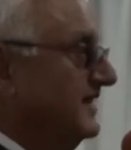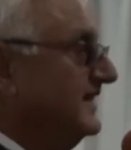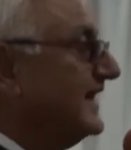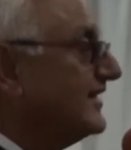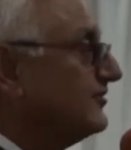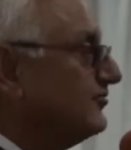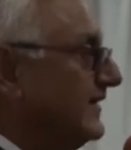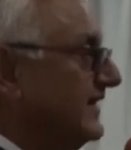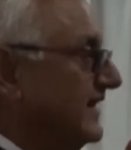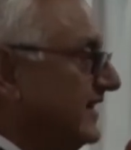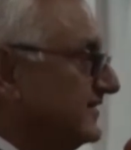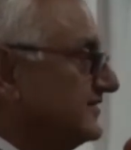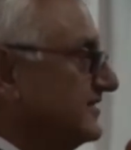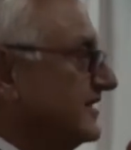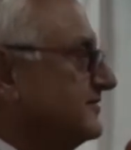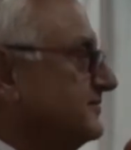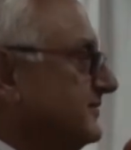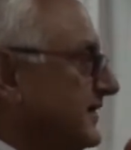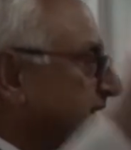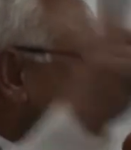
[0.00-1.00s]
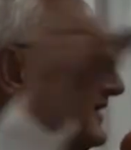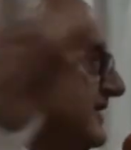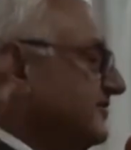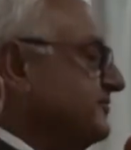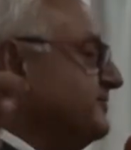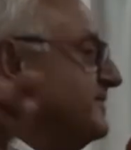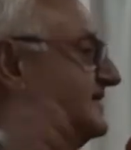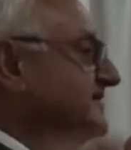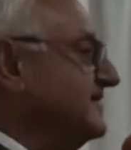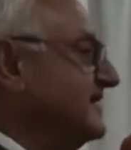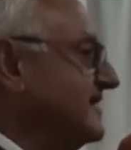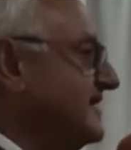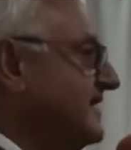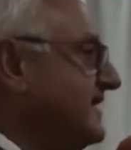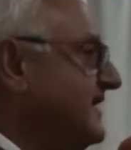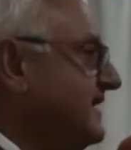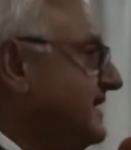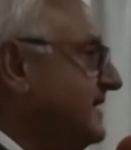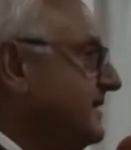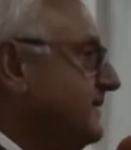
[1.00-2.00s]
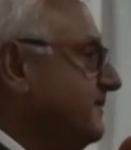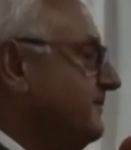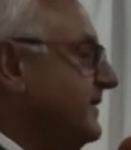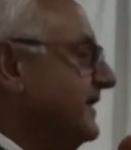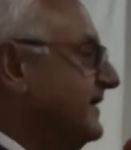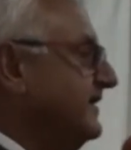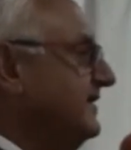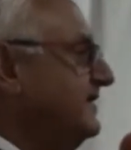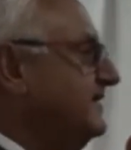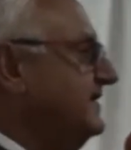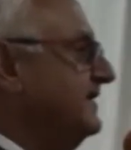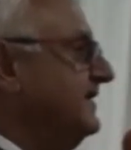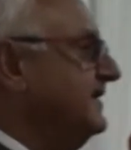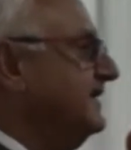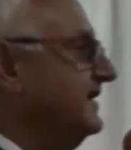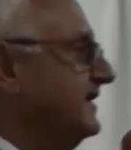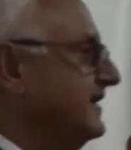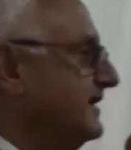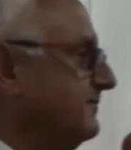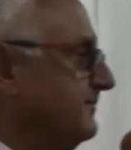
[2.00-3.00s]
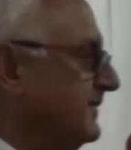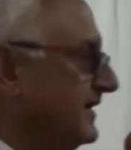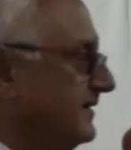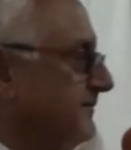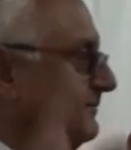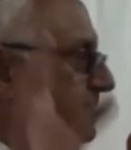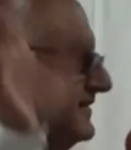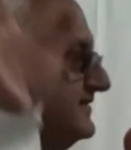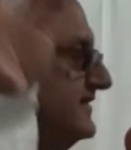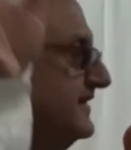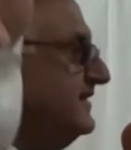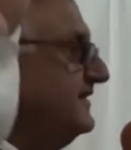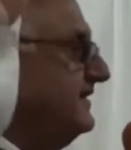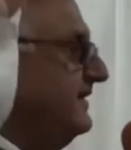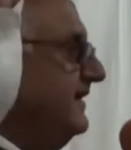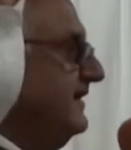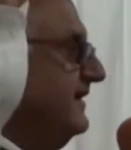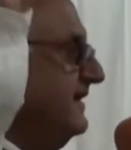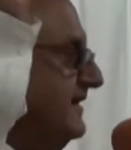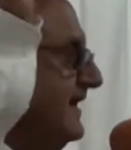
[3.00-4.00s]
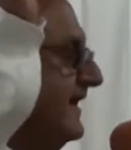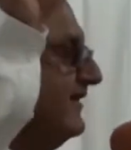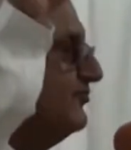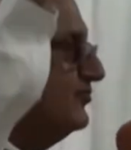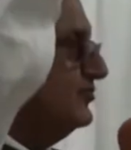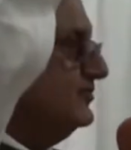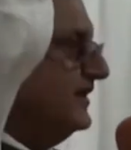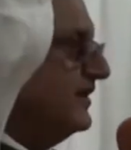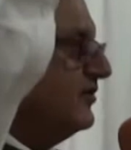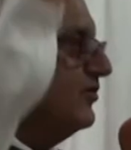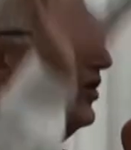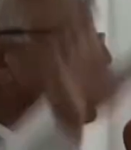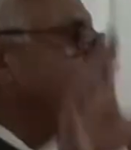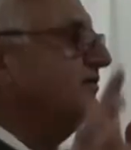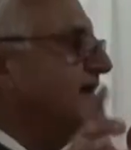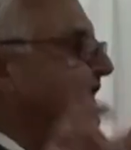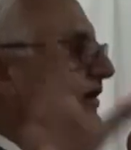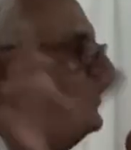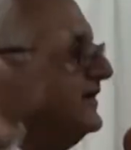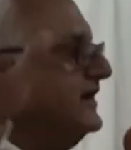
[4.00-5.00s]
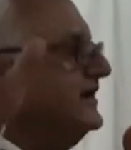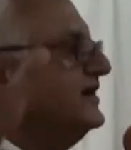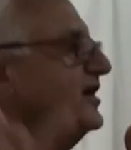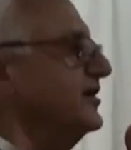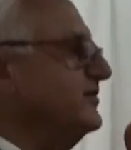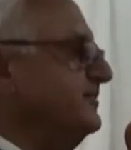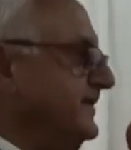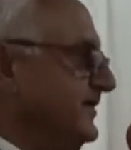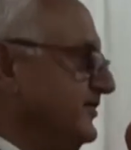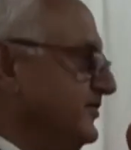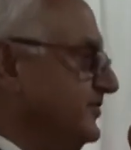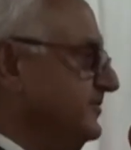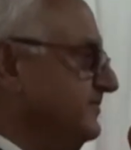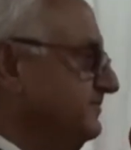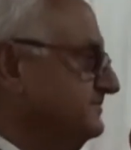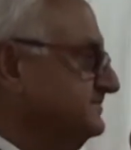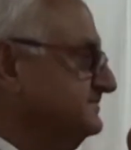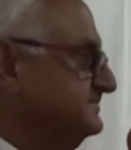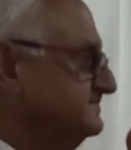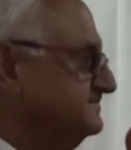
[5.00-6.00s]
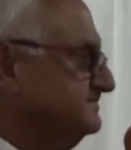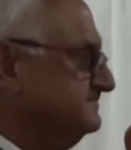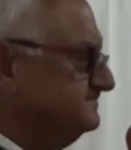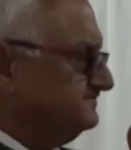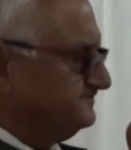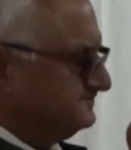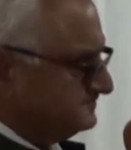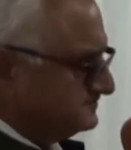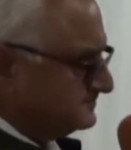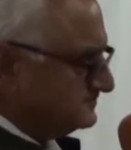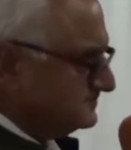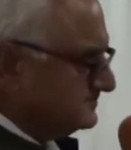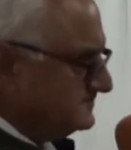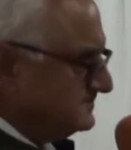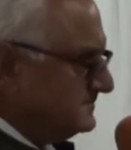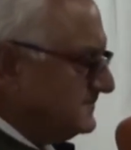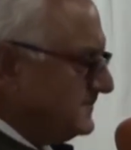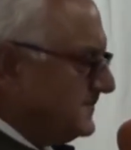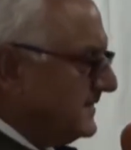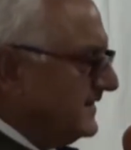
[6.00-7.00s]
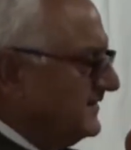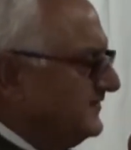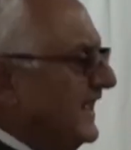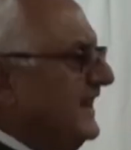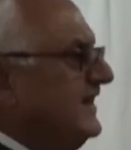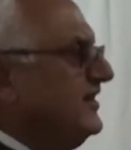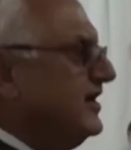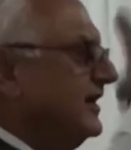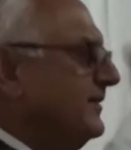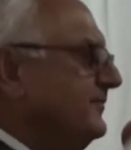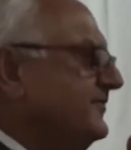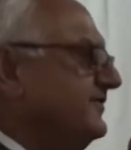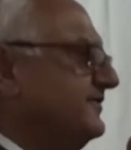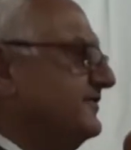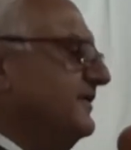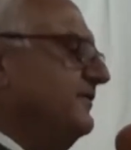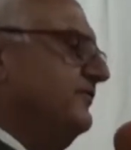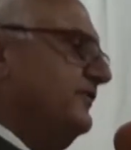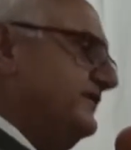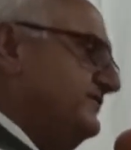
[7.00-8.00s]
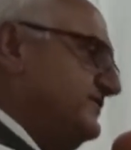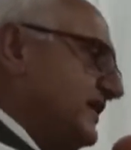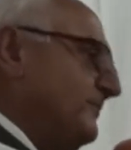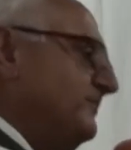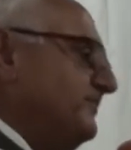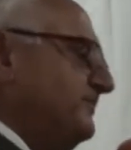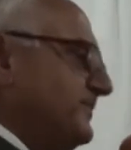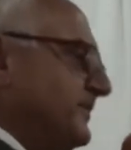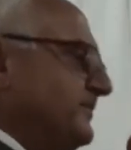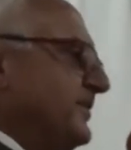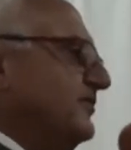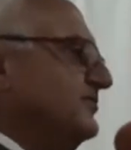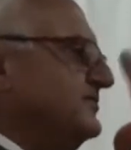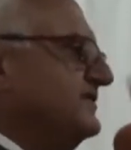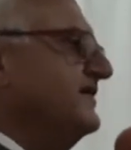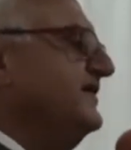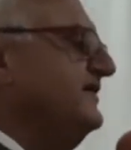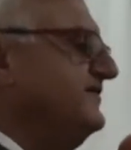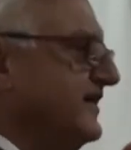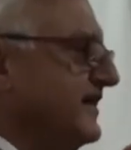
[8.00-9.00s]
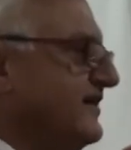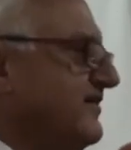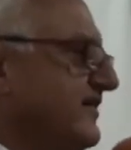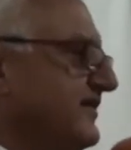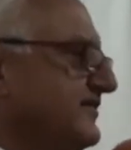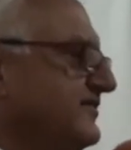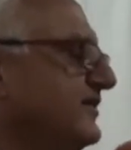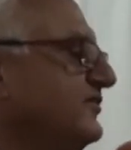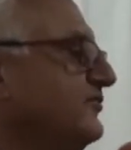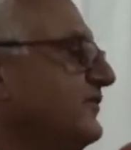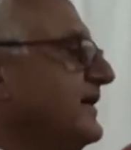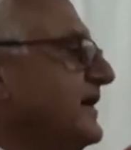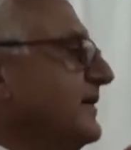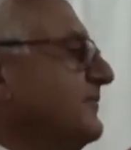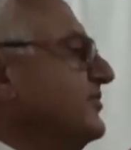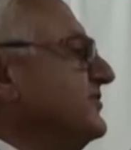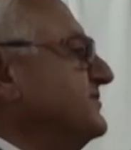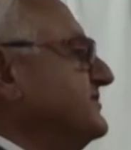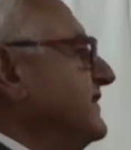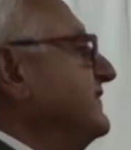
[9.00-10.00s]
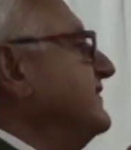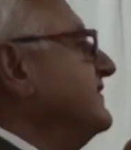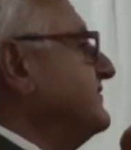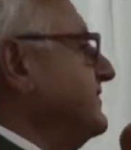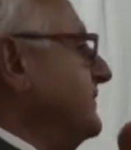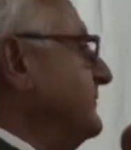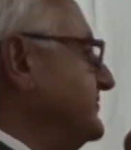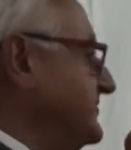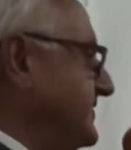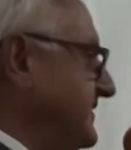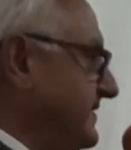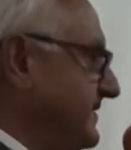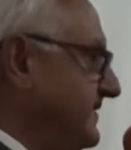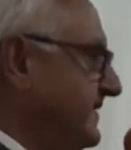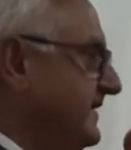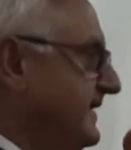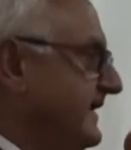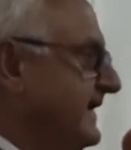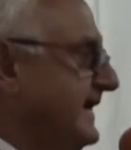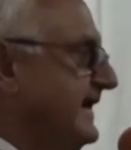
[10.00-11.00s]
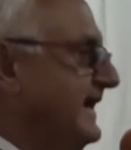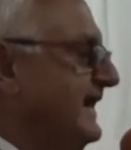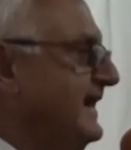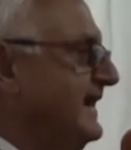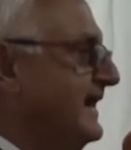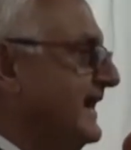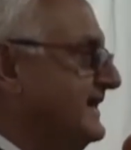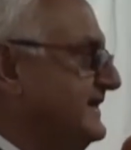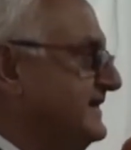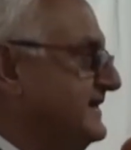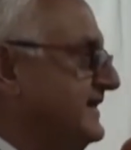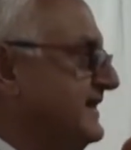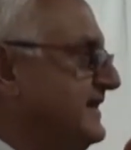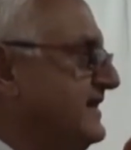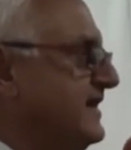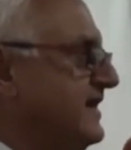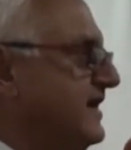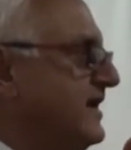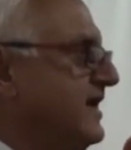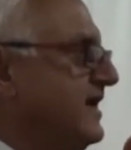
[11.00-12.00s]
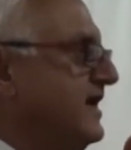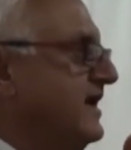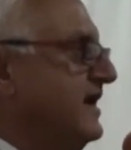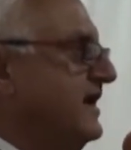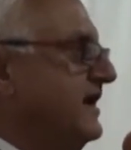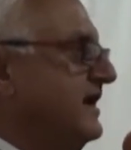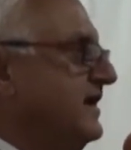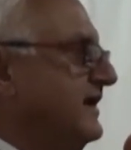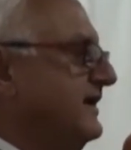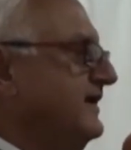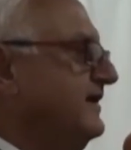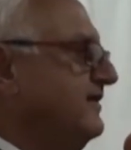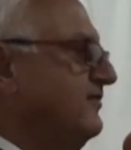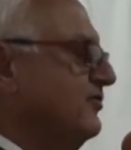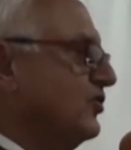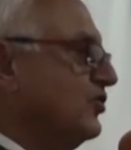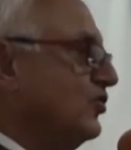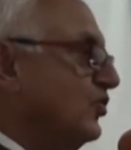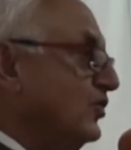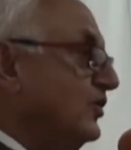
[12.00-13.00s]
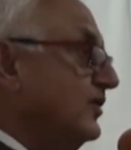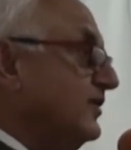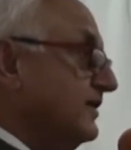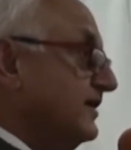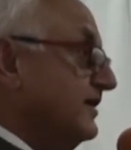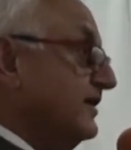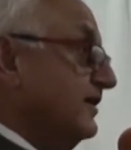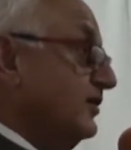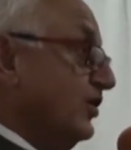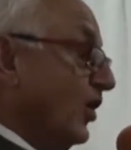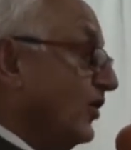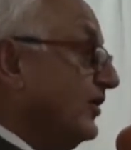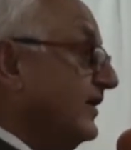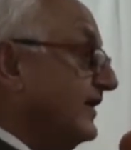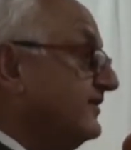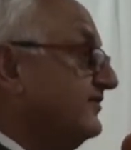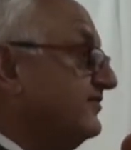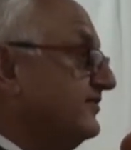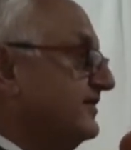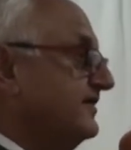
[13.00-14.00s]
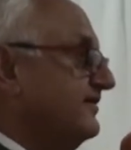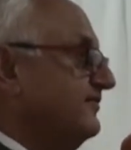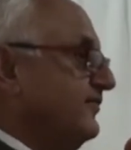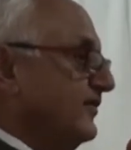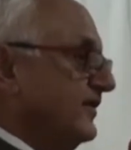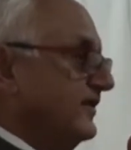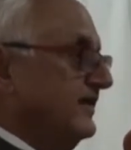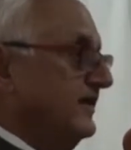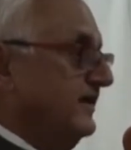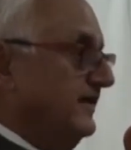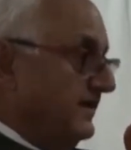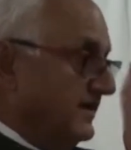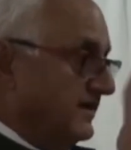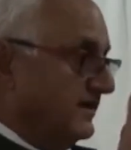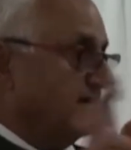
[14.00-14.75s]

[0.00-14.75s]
And that's why Hazrat Mahal is presently buried in her mazar next to the clock tower in Kathmandu. Then comes, we jump about three generations, we come to Chandra In 19, uh, he ruled longest for a